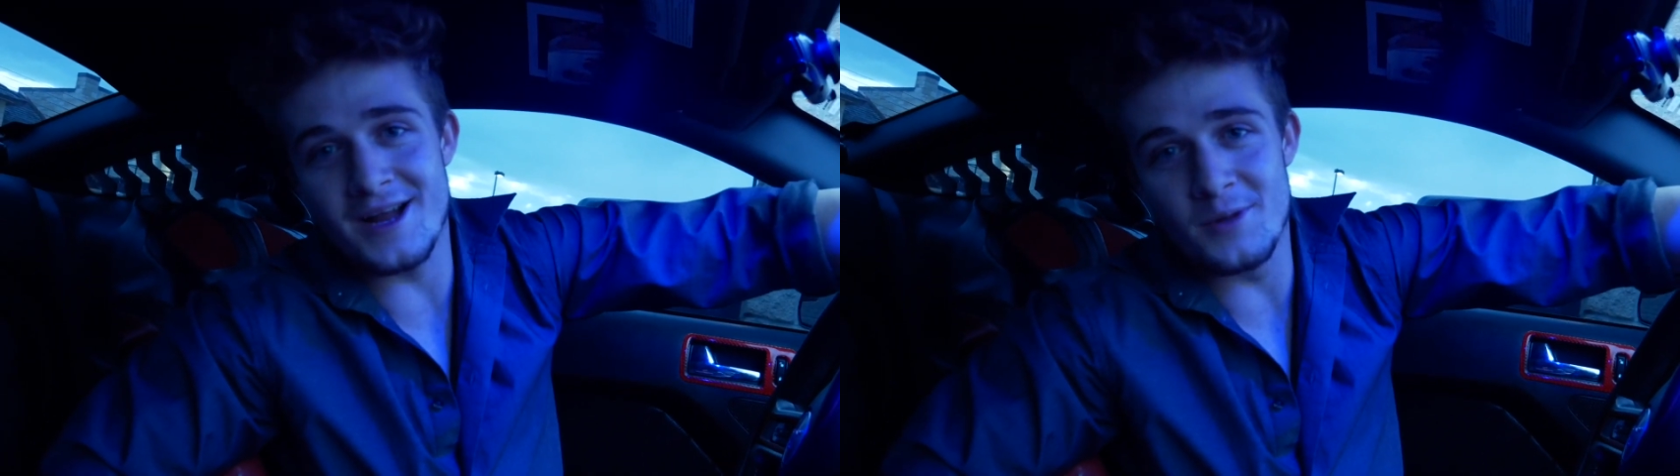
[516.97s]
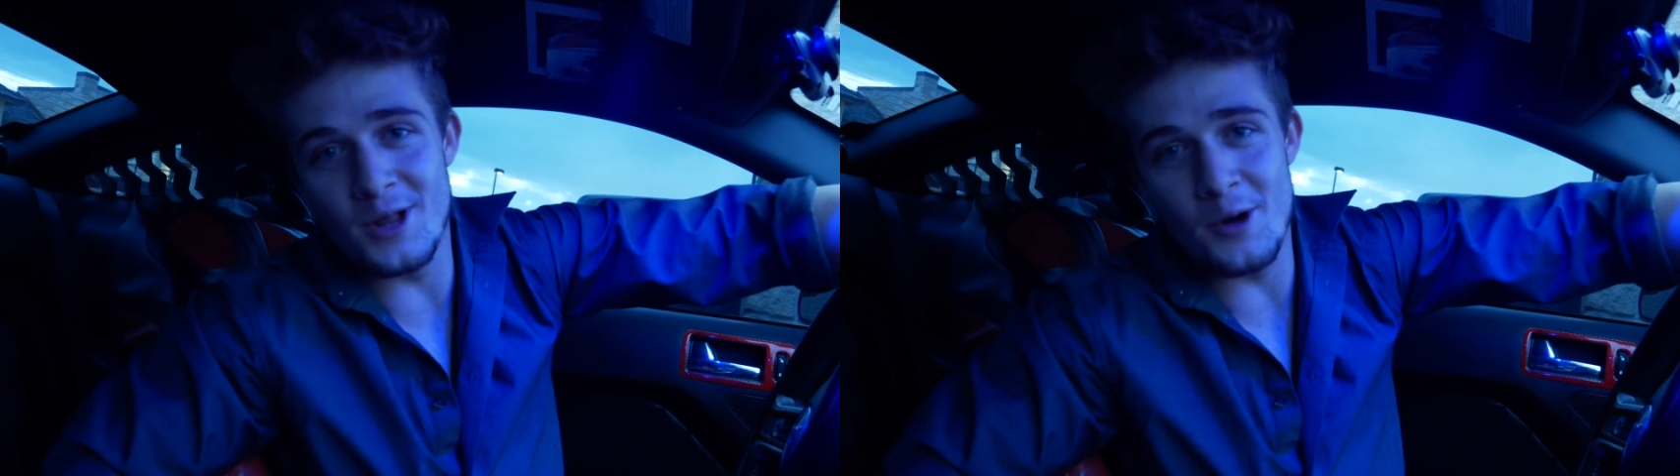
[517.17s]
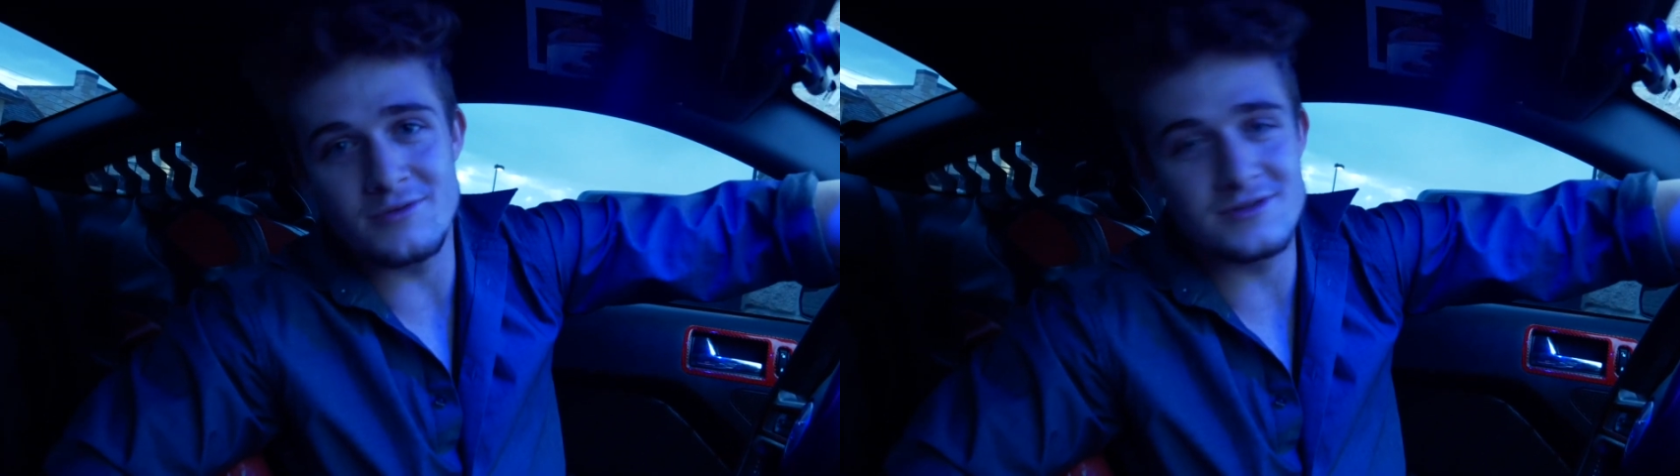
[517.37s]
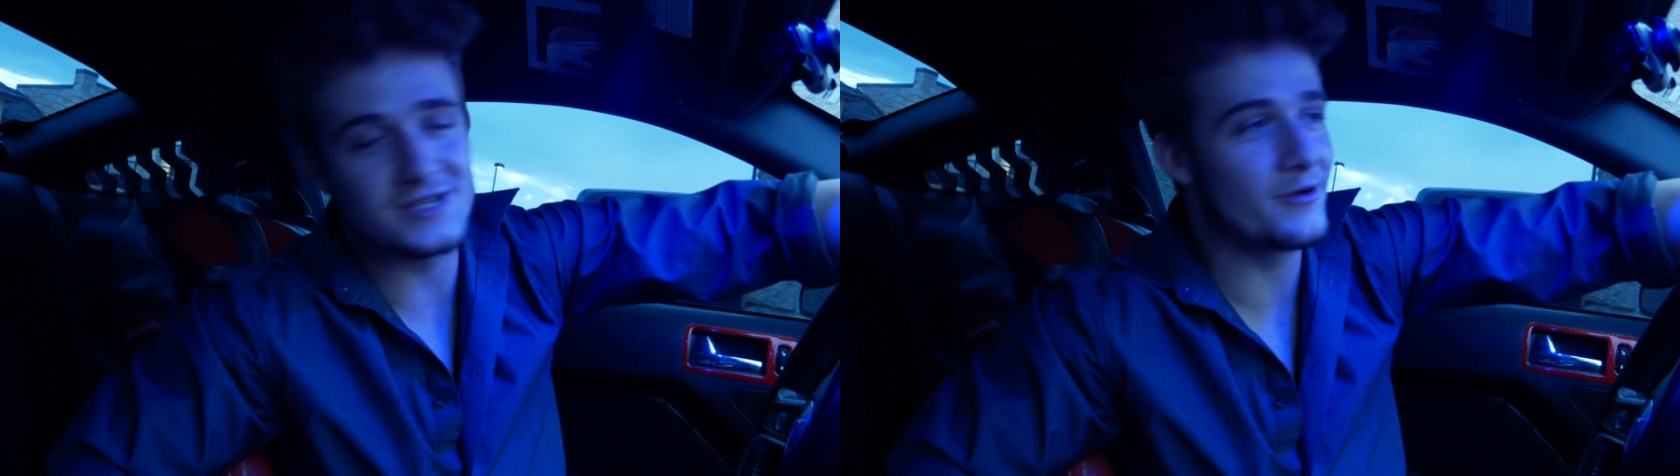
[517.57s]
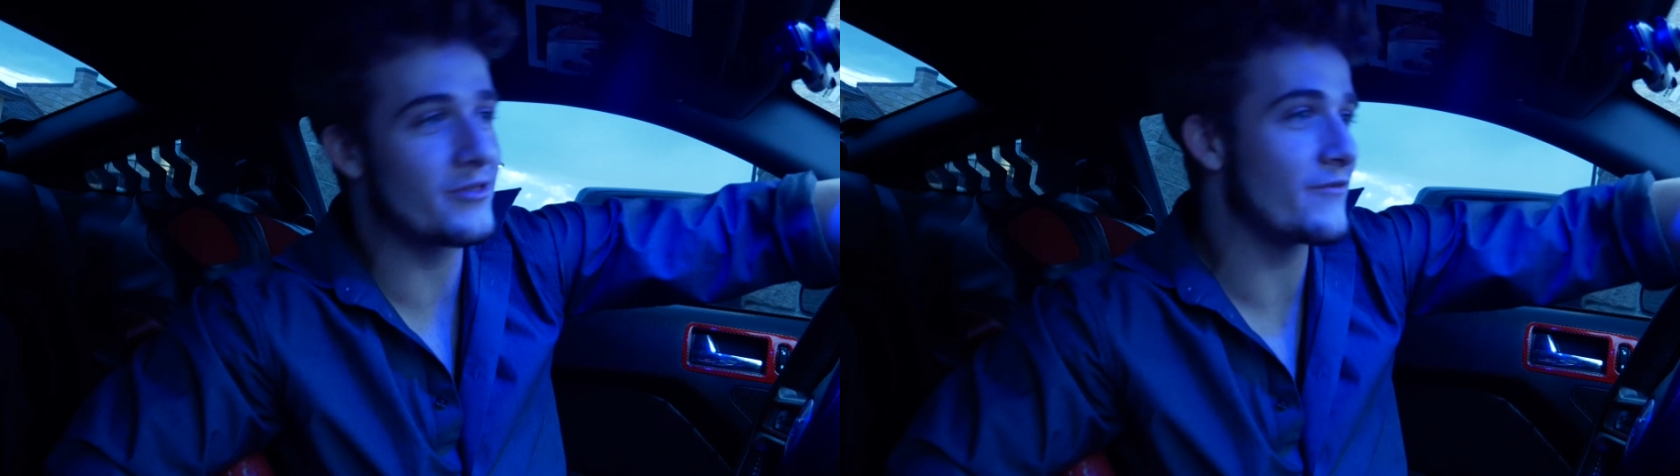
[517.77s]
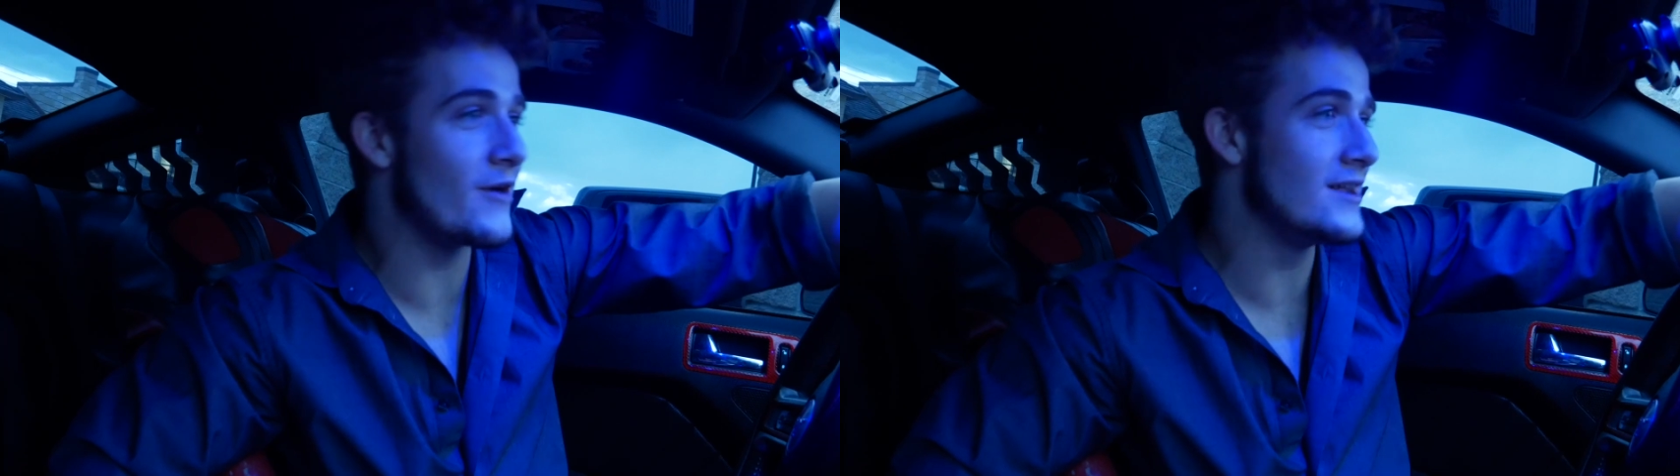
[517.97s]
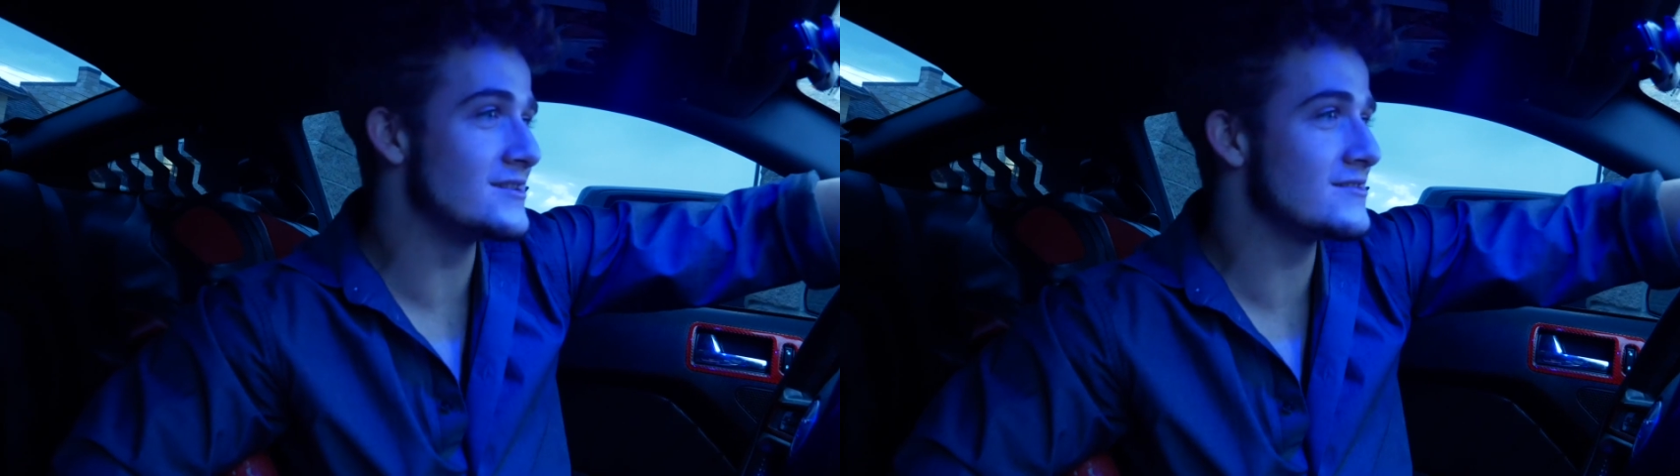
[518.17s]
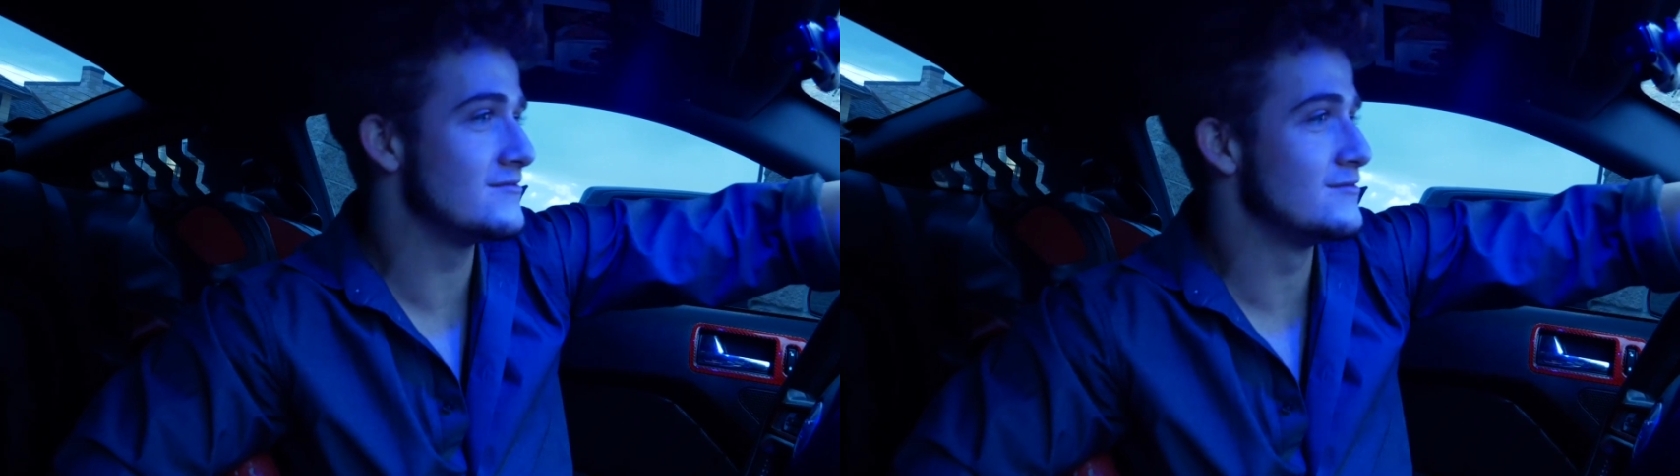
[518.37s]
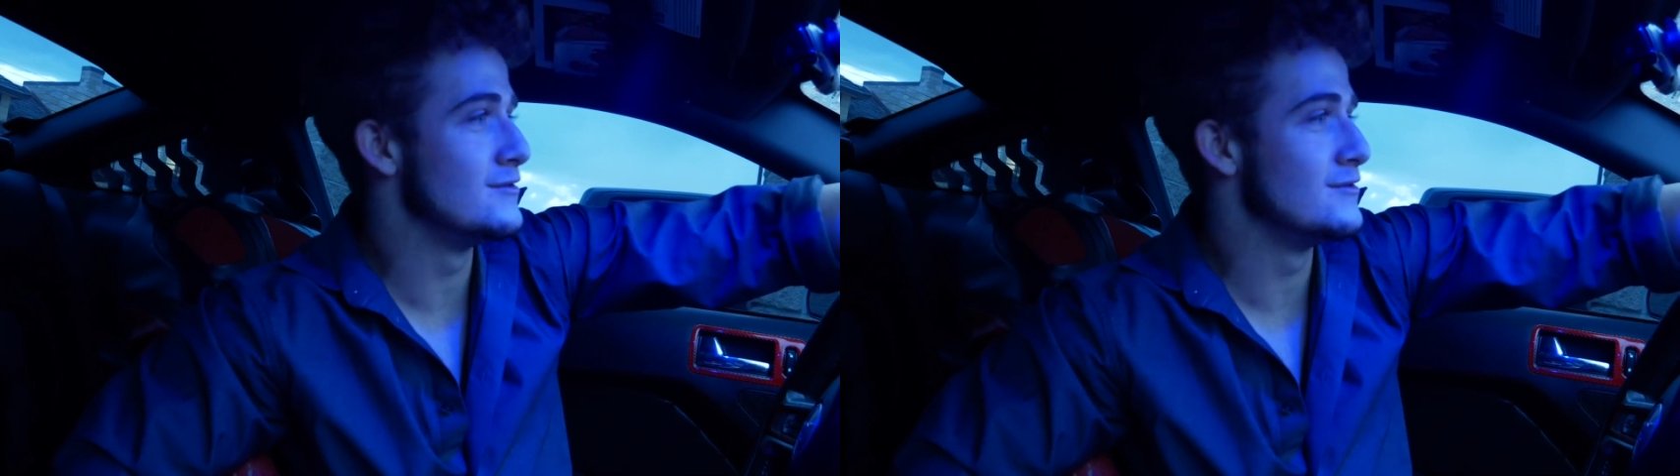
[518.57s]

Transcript: down below, share with the friends,